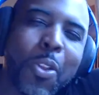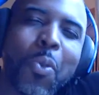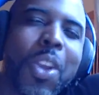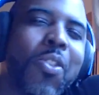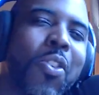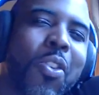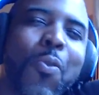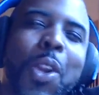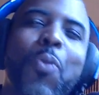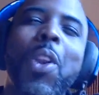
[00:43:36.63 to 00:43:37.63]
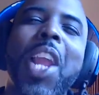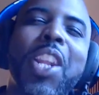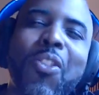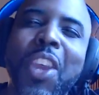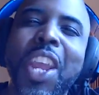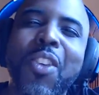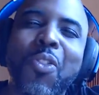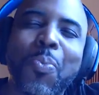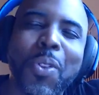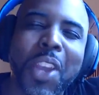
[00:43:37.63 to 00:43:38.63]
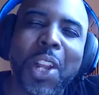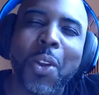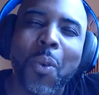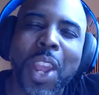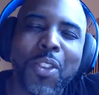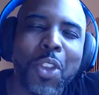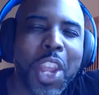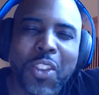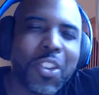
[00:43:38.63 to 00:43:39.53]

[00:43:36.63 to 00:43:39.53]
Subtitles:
reasons really related to his particular race. So it's